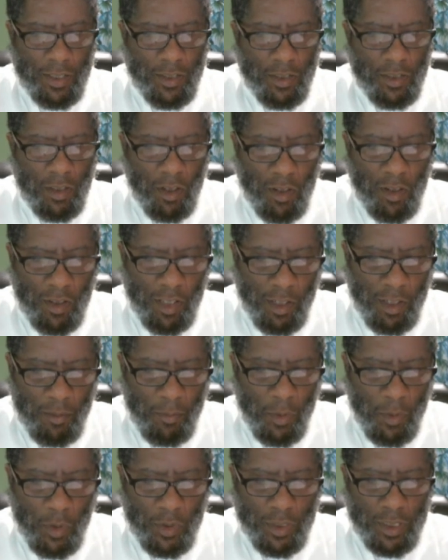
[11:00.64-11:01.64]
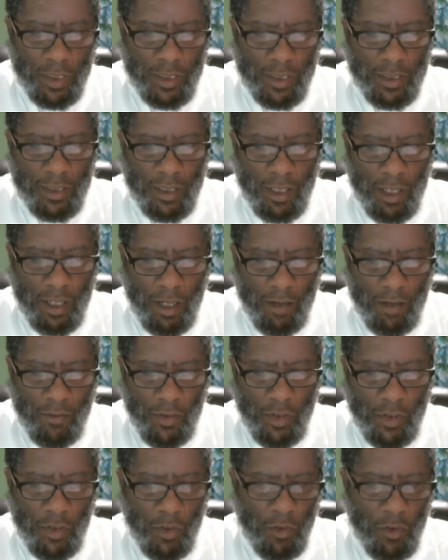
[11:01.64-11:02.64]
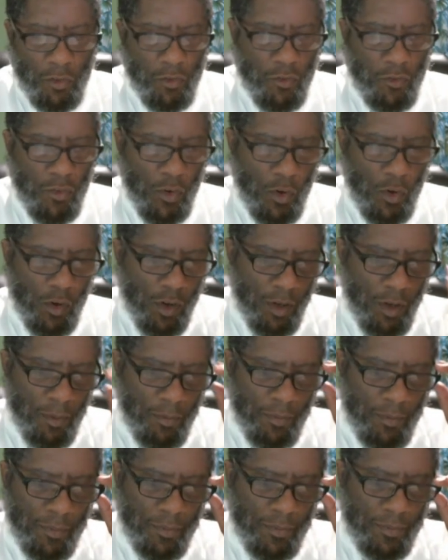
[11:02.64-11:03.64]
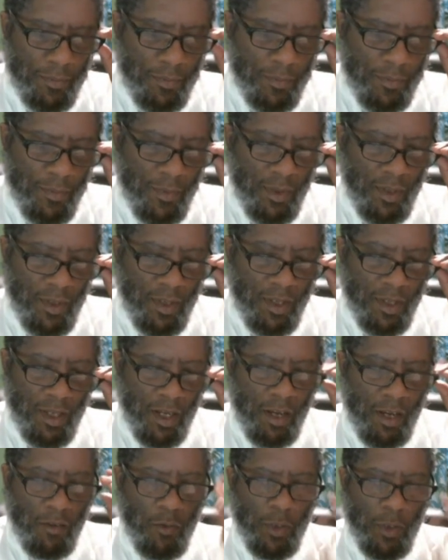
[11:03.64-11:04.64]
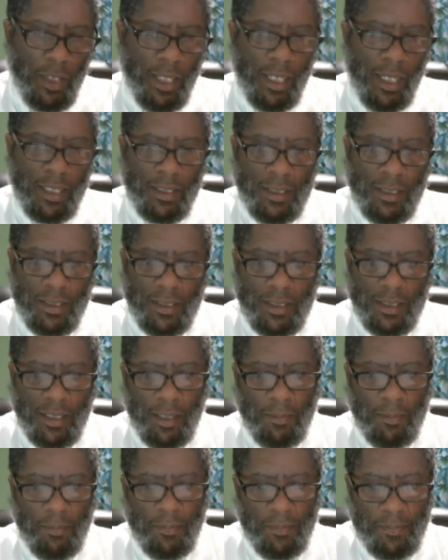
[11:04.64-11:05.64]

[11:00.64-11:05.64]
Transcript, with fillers: saw the emergence of a new form of relationship